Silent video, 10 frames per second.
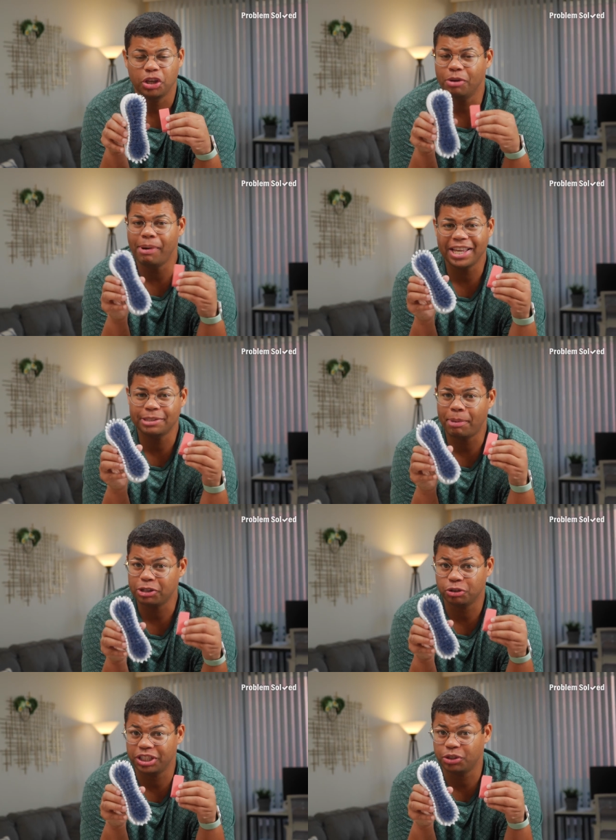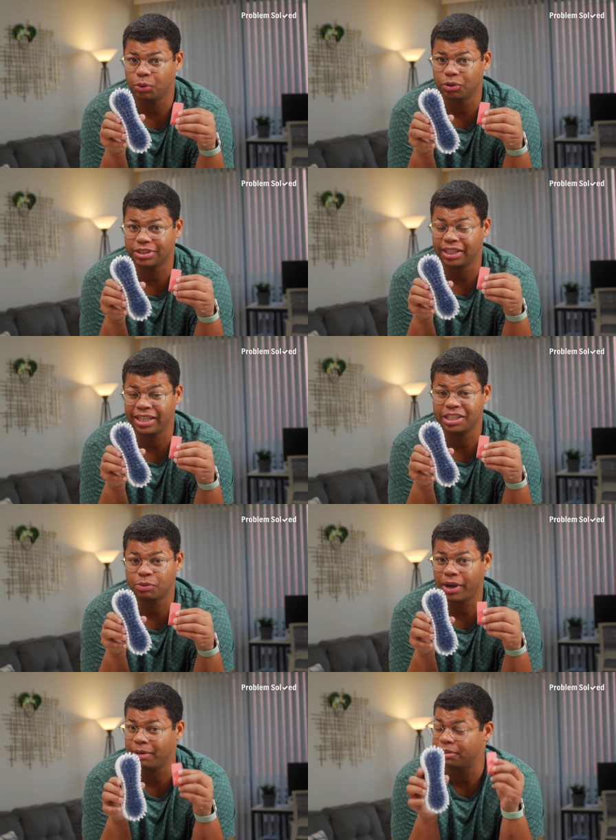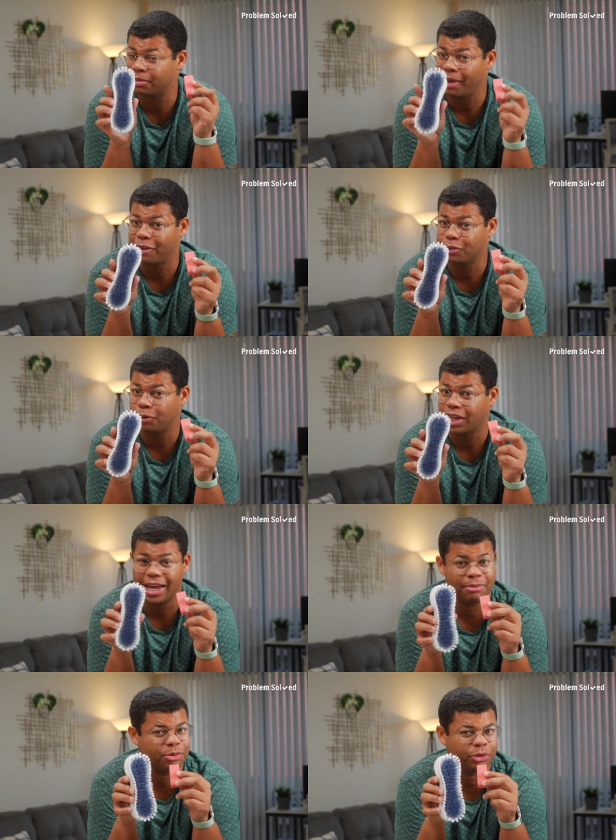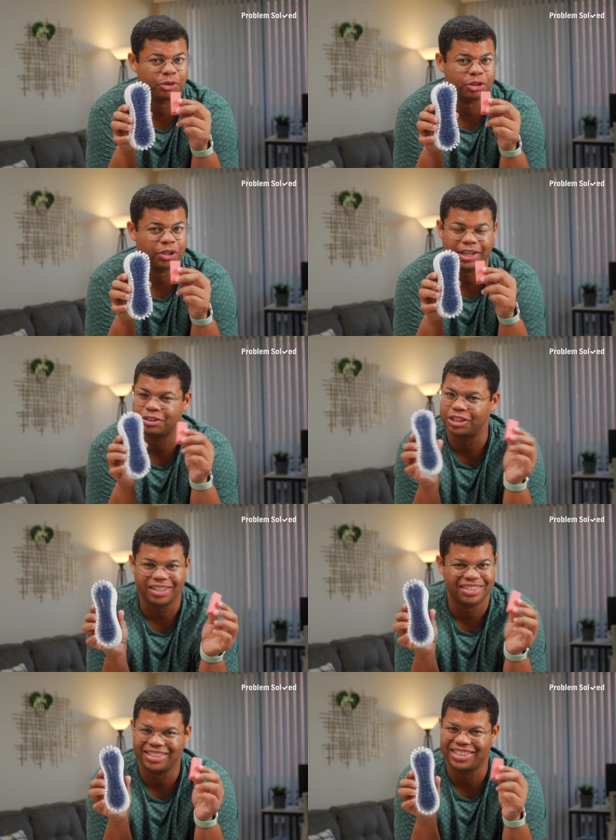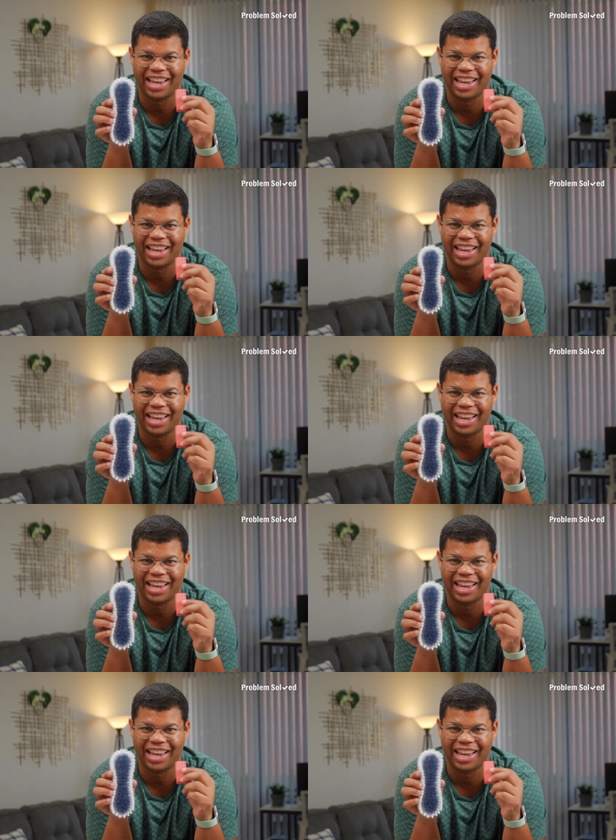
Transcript: You can buy specialty tools to clean suede, but some household items will do the trick just the